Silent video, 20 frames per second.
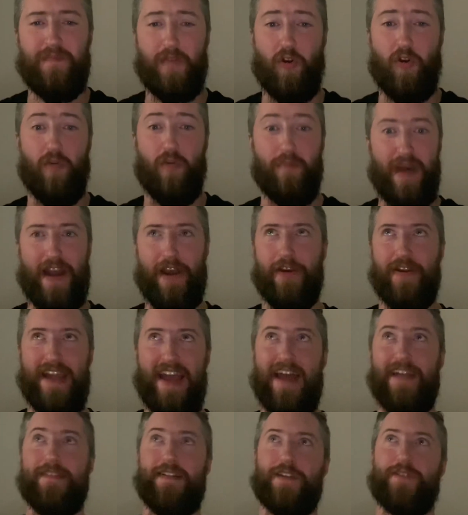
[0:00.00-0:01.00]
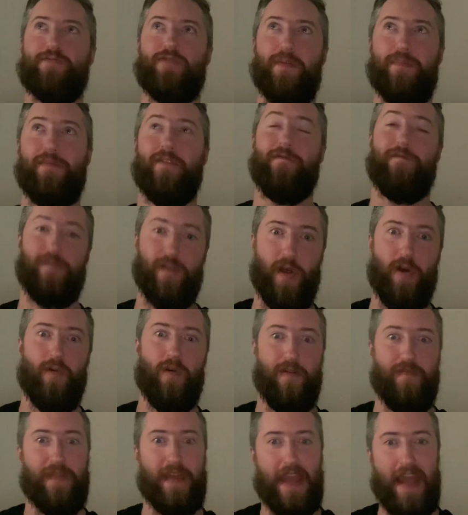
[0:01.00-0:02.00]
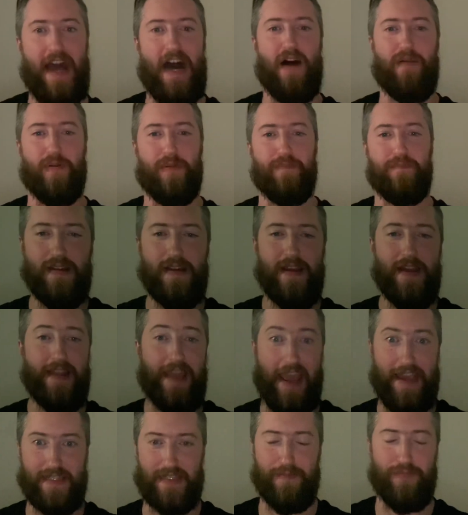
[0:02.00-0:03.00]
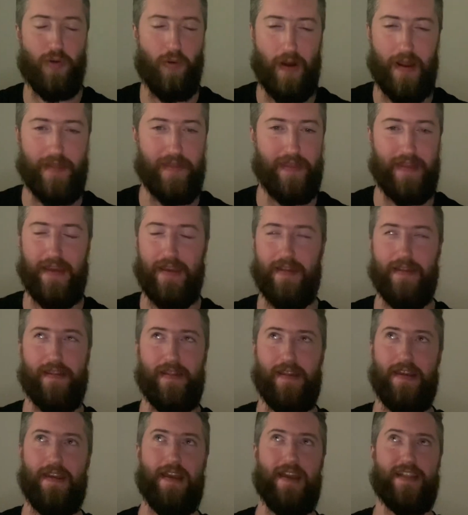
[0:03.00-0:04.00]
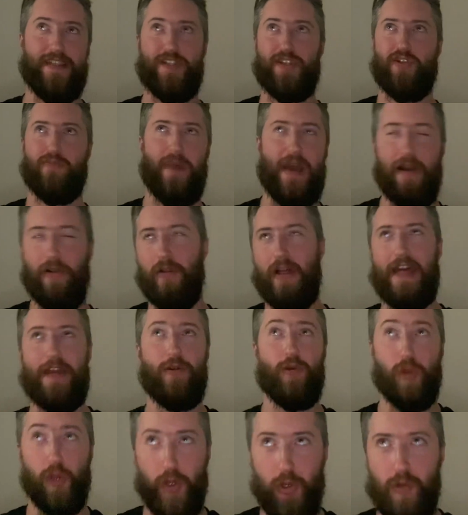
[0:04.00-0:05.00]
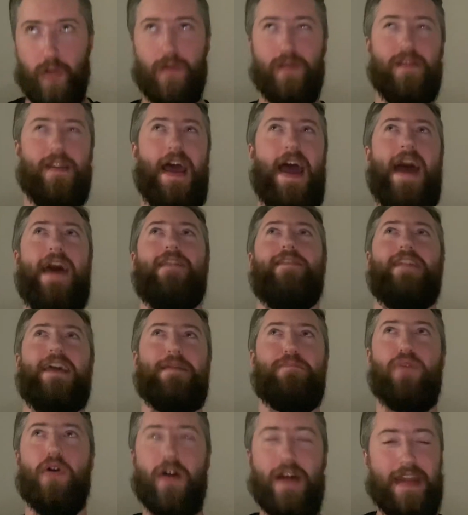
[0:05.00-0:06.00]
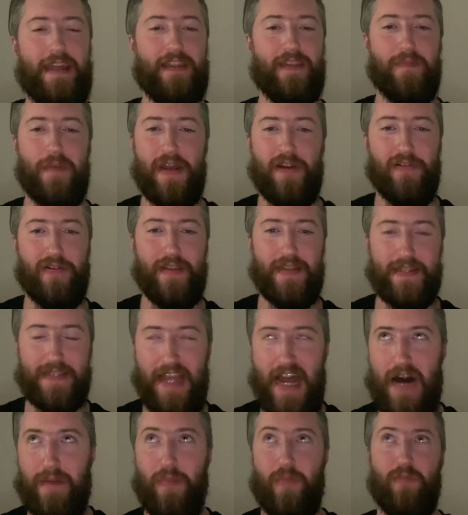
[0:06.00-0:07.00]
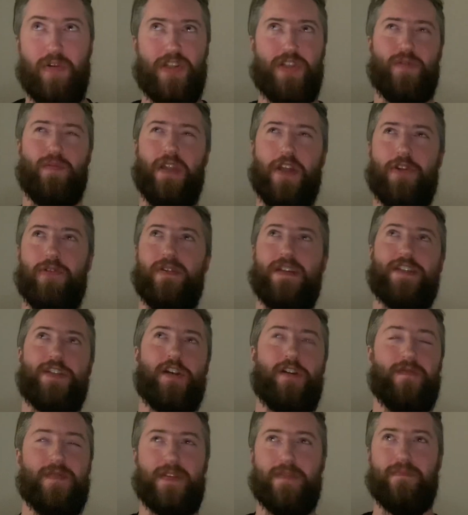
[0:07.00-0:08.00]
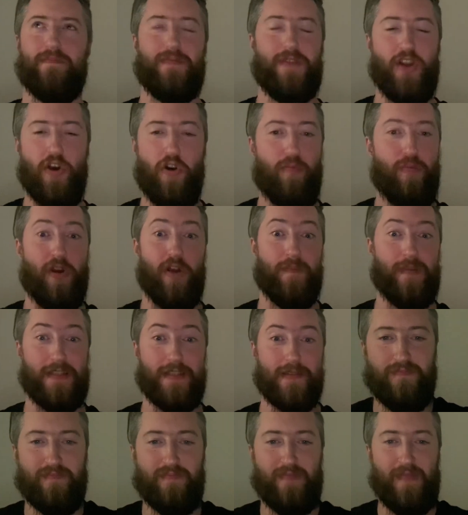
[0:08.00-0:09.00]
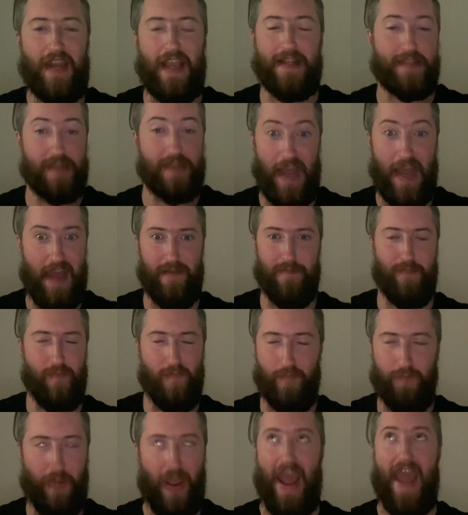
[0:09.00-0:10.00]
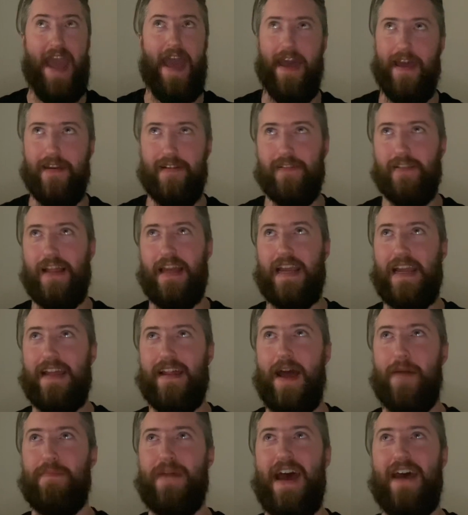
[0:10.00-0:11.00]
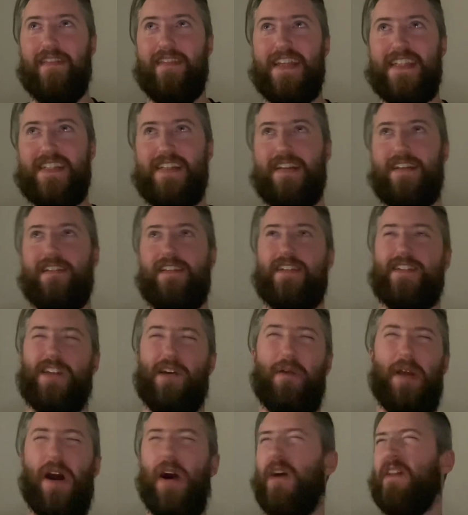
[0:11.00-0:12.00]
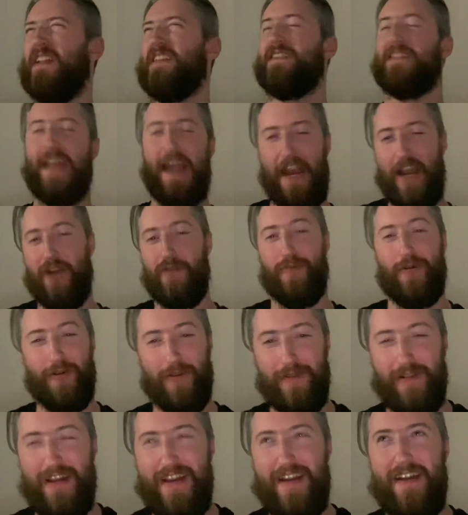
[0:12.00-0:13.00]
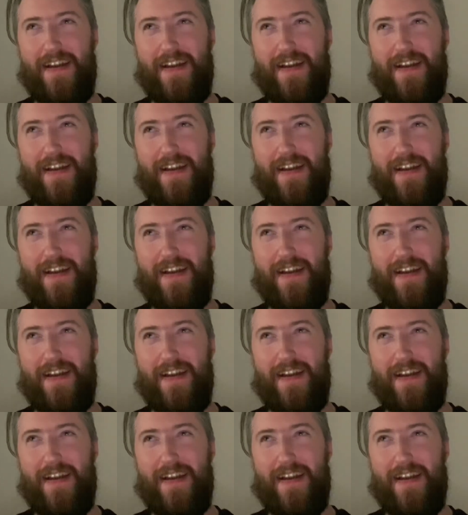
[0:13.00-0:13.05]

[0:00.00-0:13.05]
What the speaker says: Or better yet, disrupt the flow of the album. Case in point, the instrumental interlude that they put in the middle of this album, which literally serves no purpose. It's not bad. Like, I'm not listening to this going, oh, that's terrible.